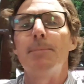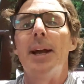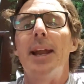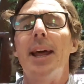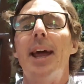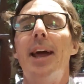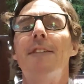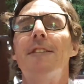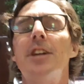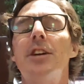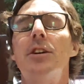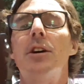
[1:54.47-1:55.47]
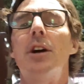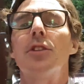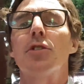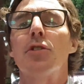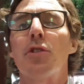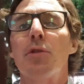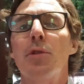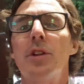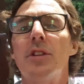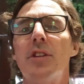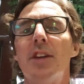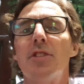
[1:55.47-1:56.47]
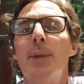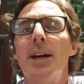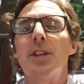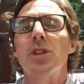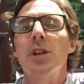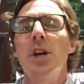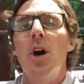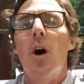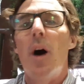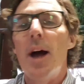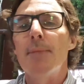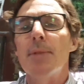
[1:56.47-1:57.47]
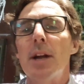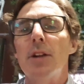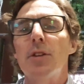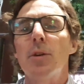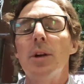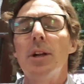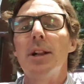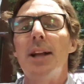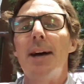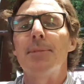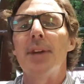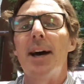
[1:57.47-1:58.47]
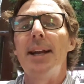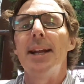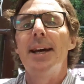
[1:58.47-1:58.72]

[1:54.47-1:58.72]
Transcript: but every night through the test match, I am going to do a little update,